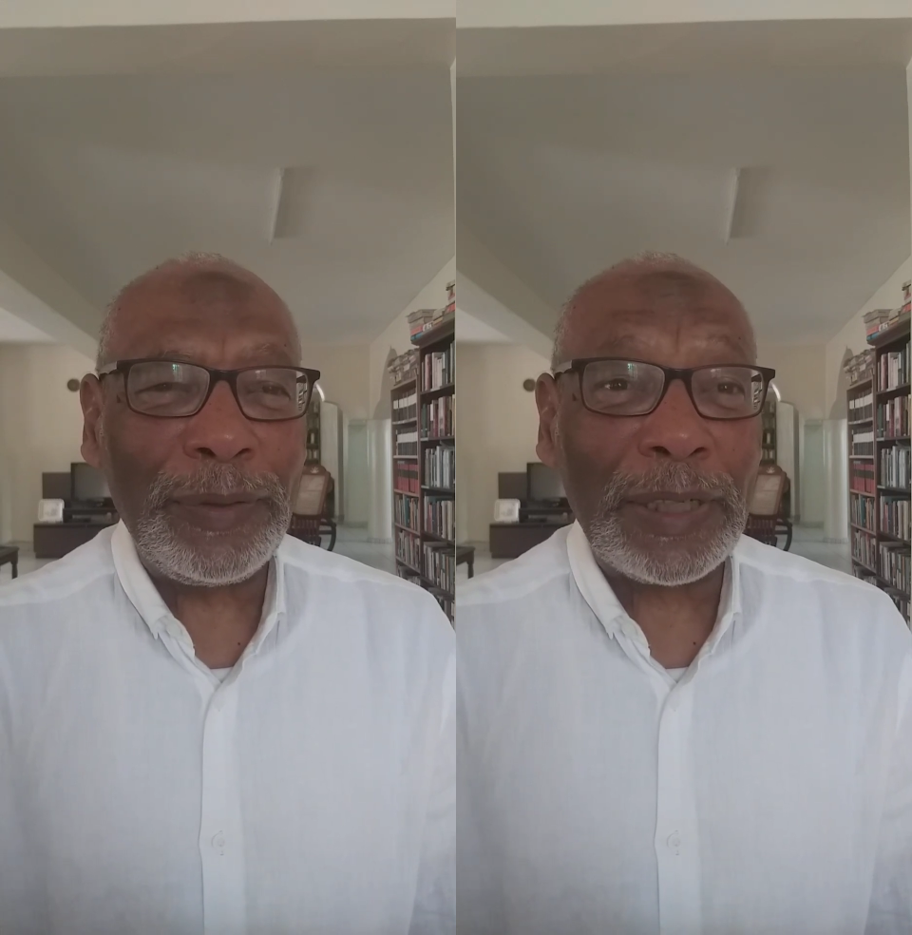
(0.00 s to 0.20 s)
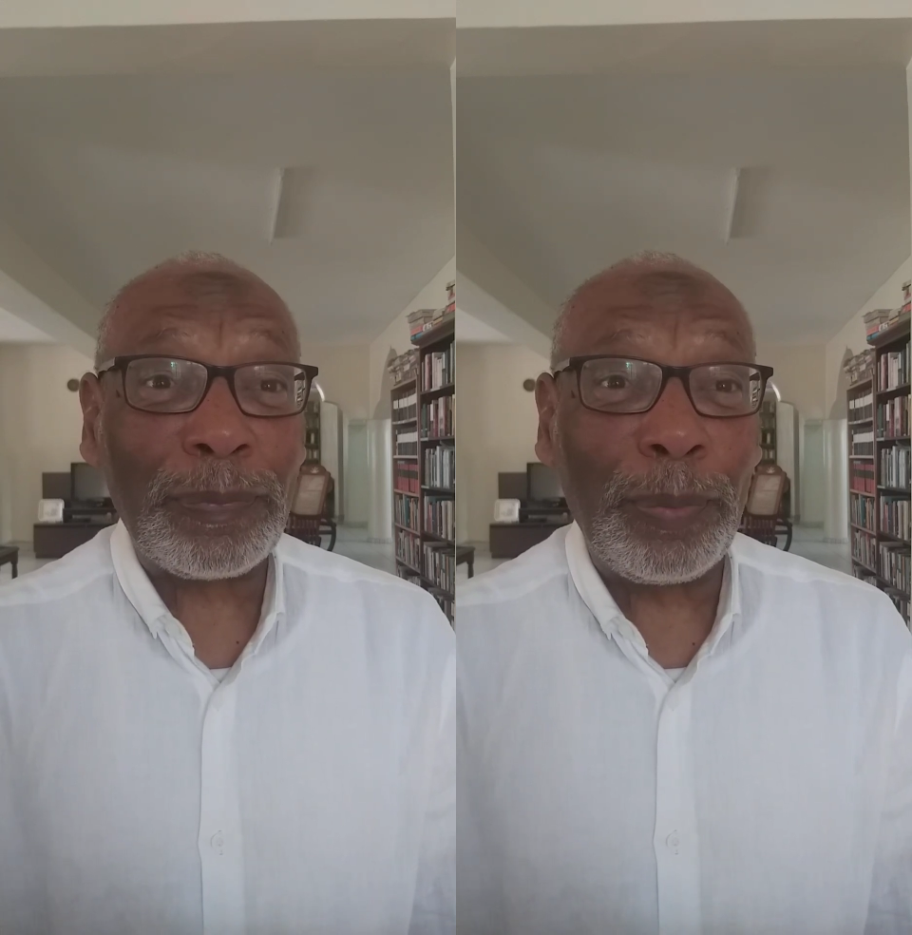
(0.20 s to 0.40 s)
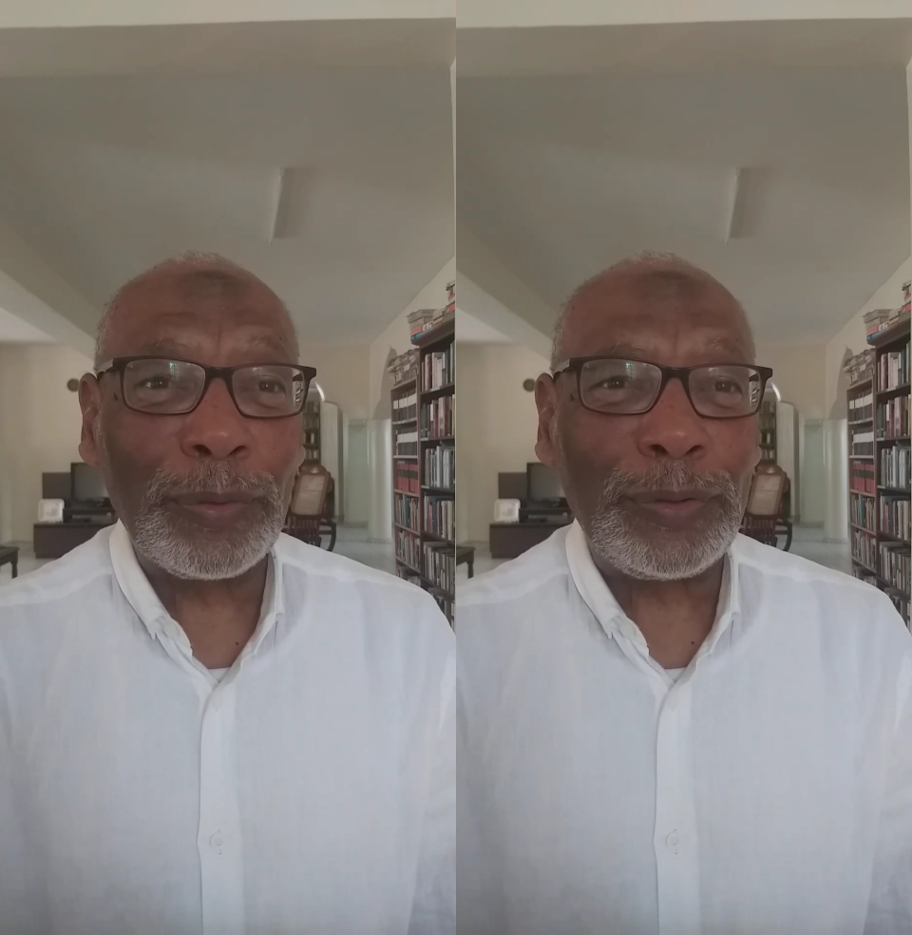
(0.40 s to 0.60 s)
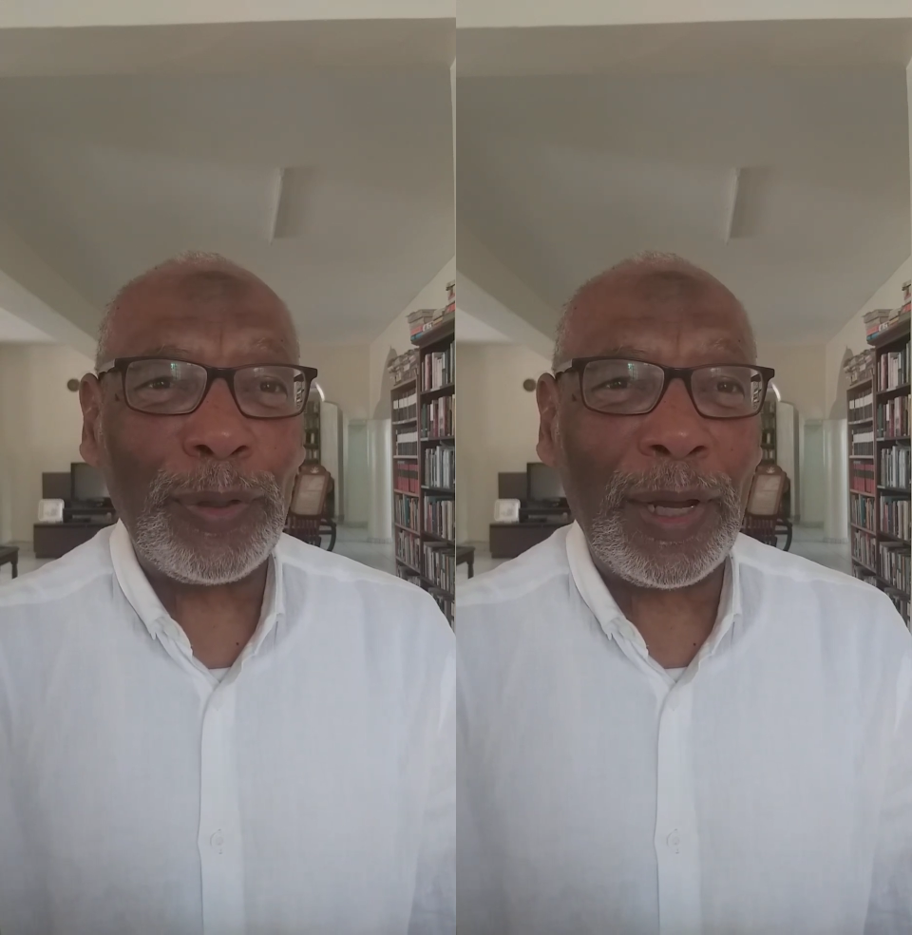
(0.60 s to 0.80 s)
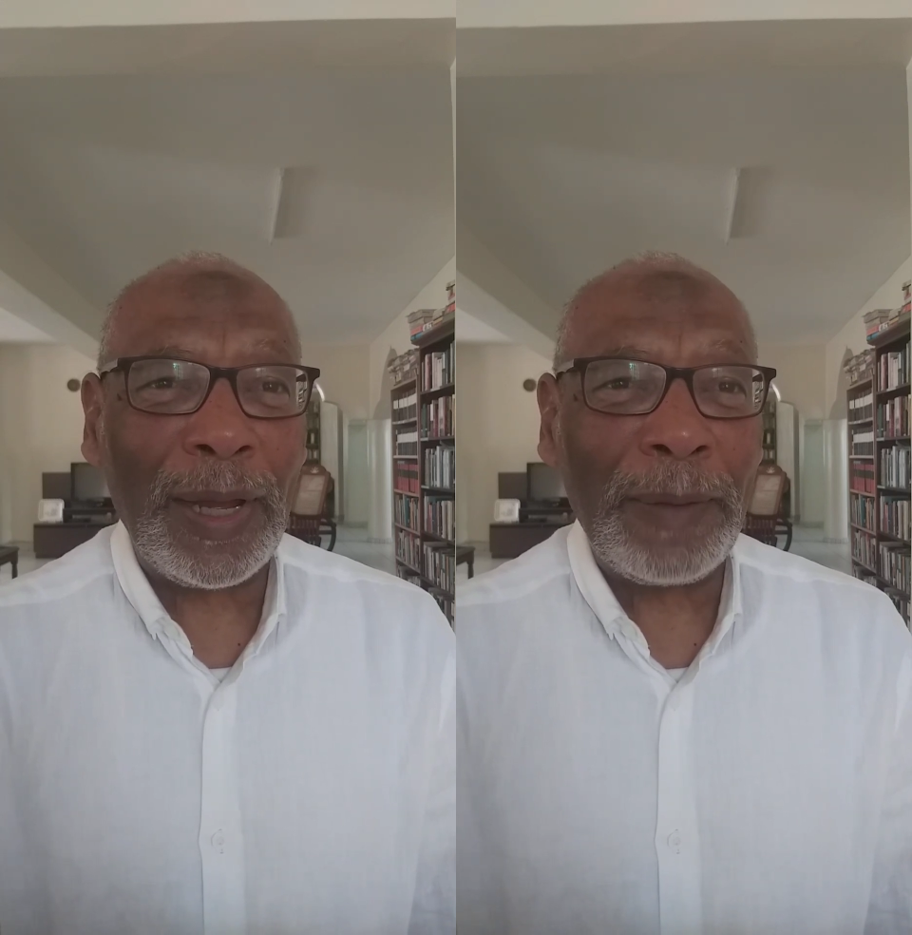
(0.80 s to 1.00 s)
just put
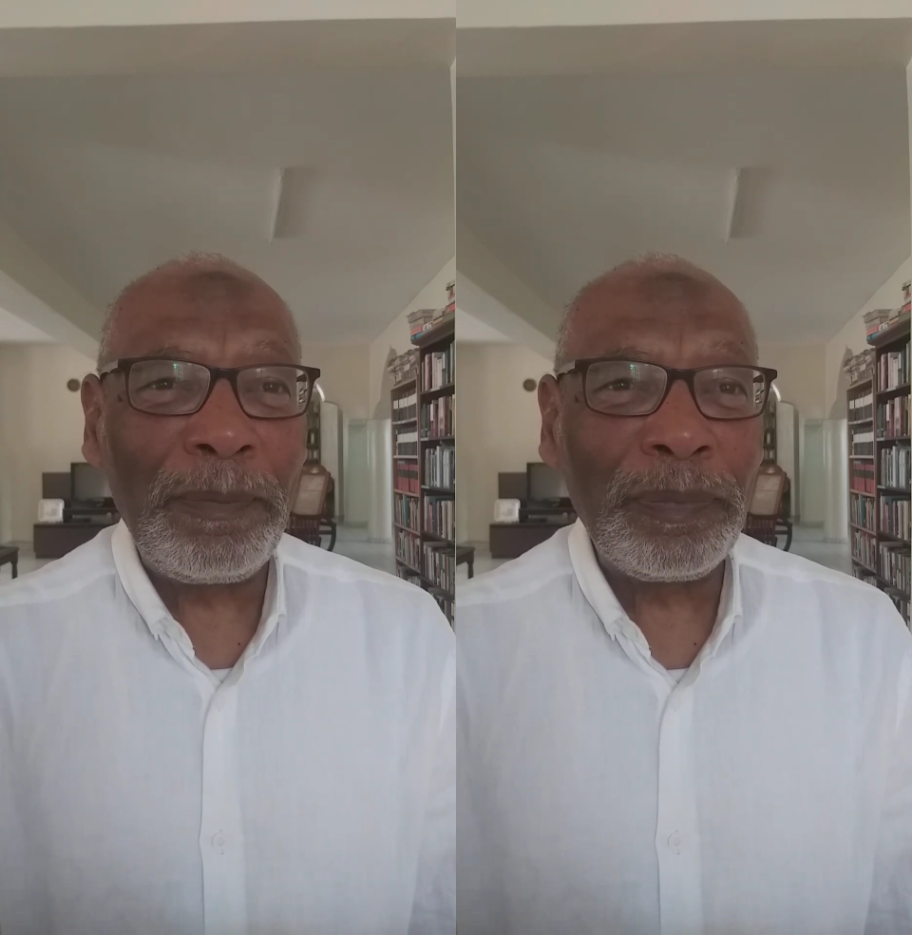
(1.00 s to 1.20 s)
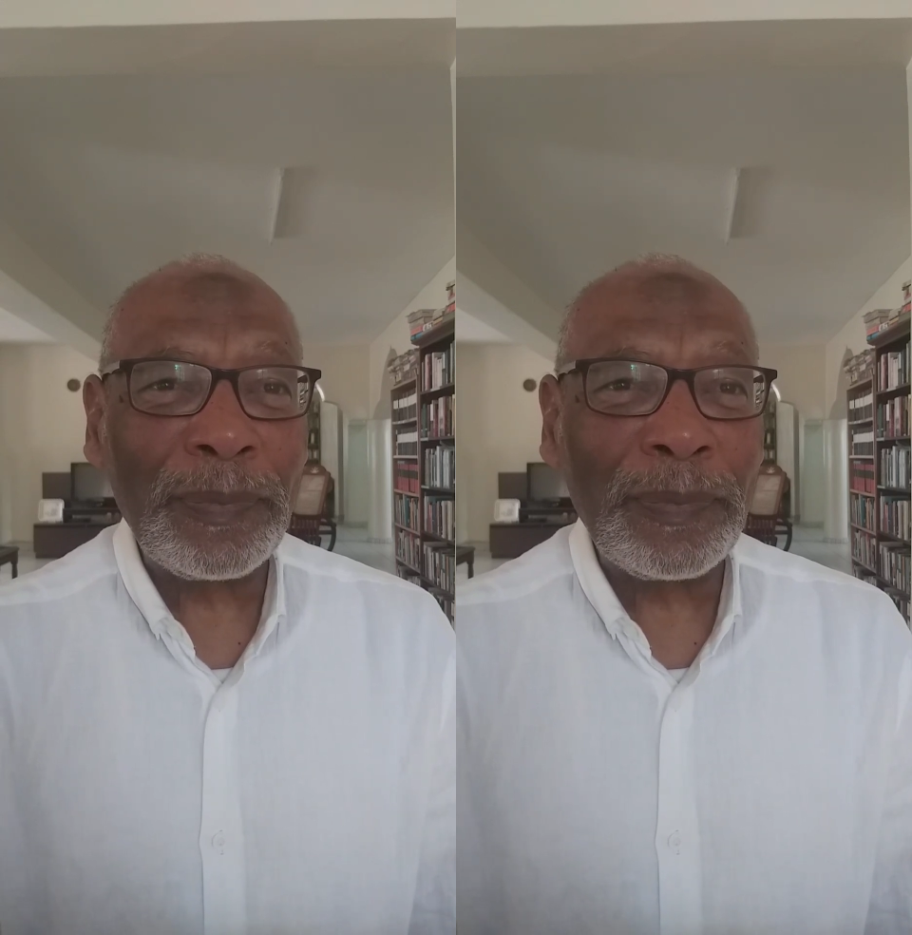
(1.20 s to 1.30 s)
your